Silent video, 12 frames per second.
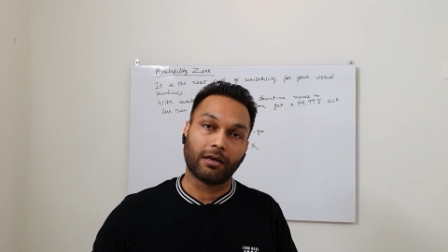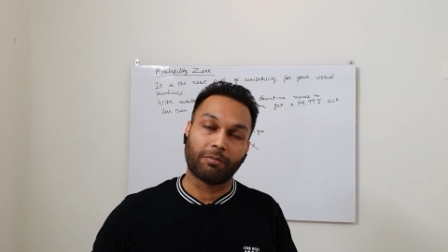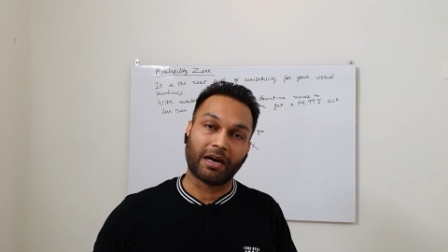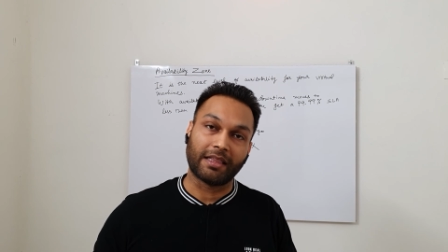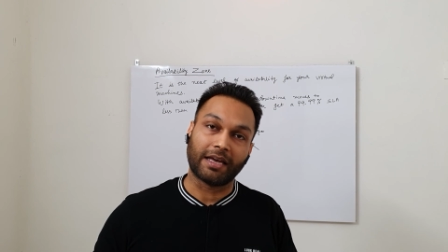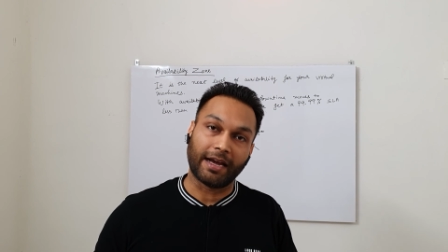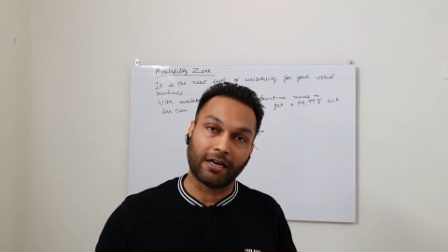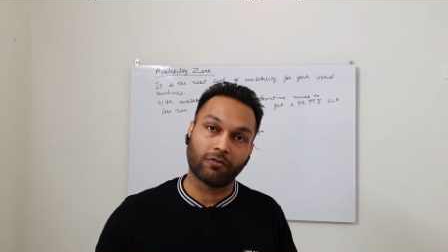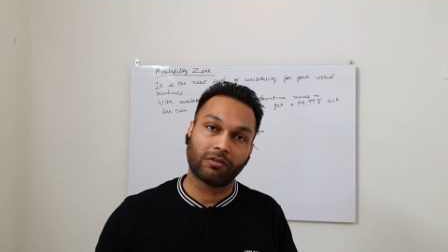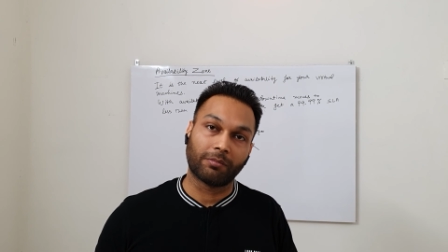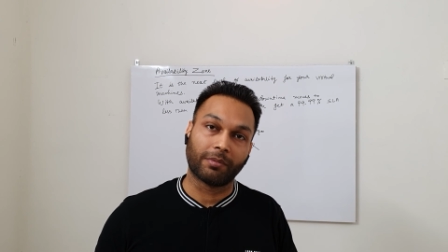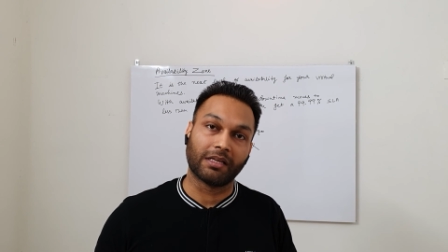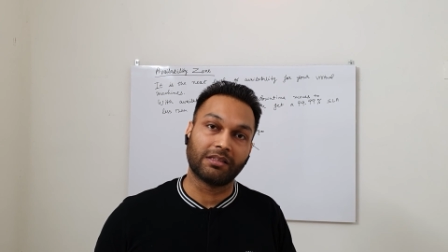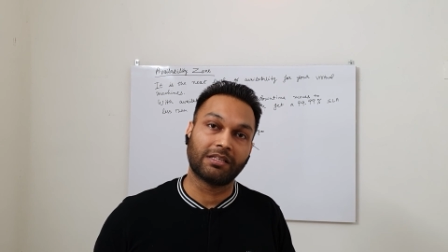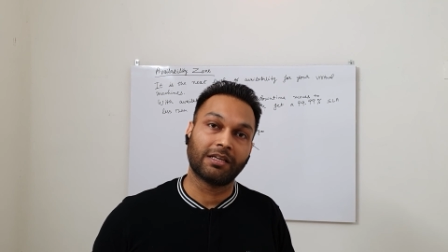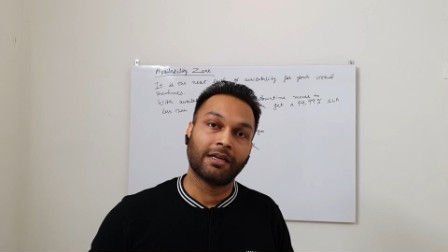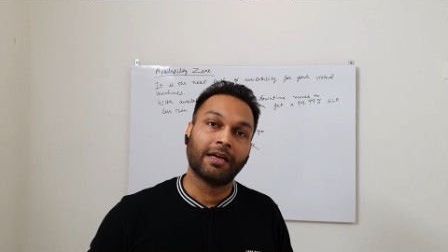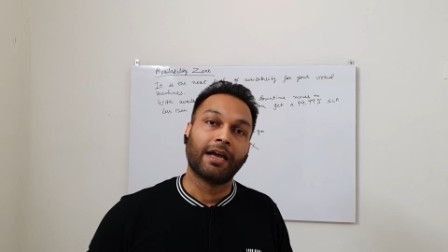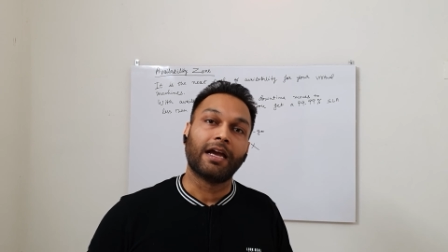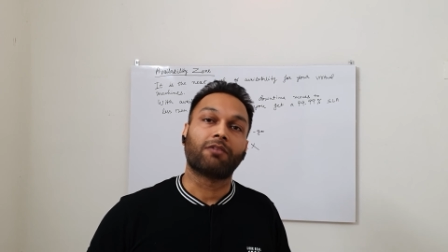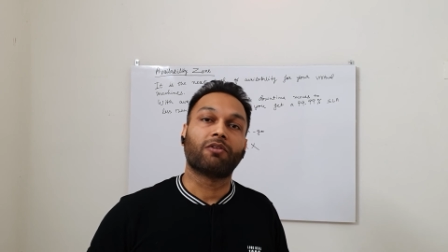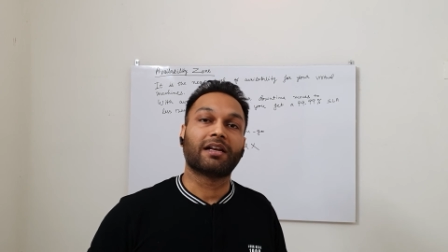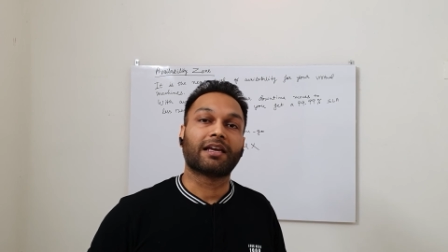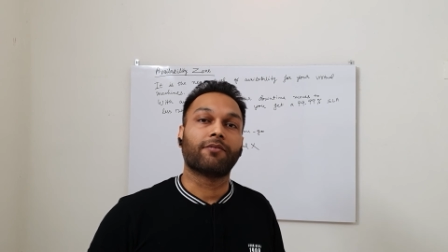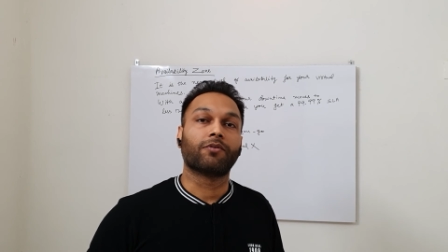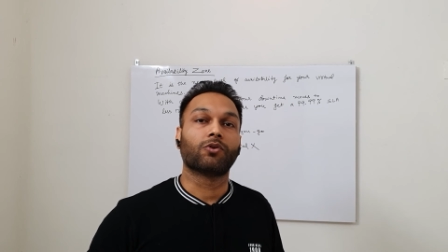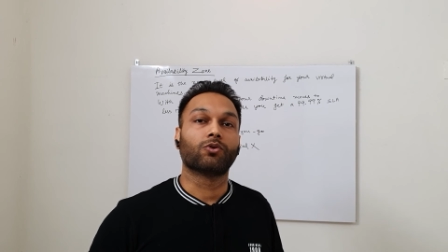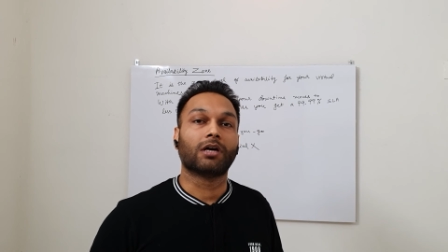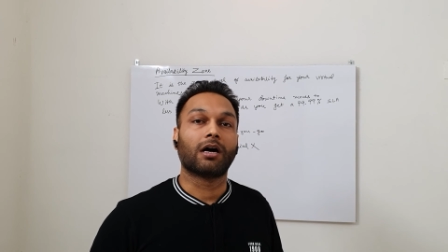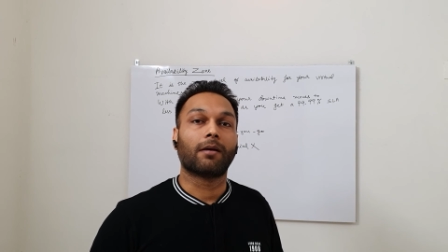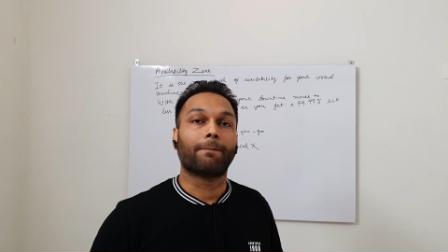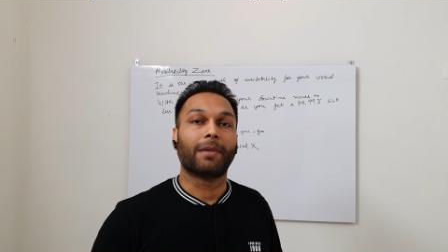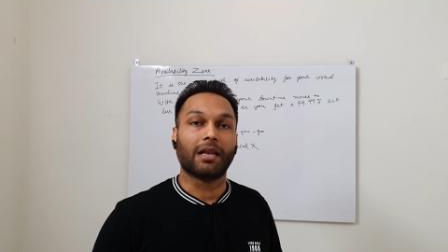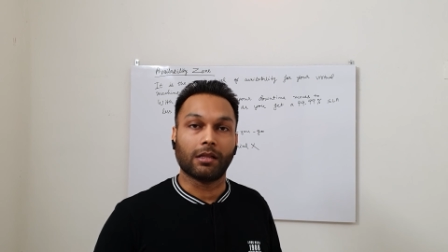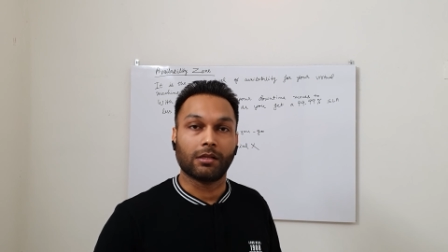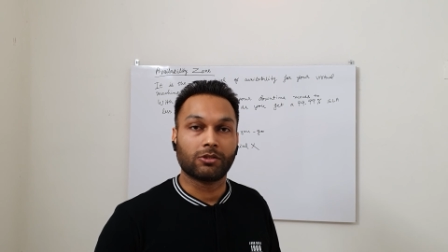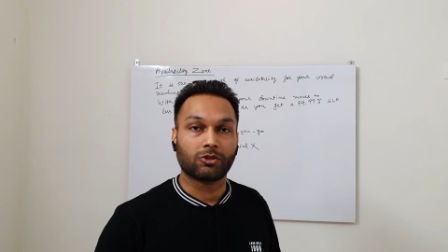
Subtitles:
by the end of the month, it will give you the bill.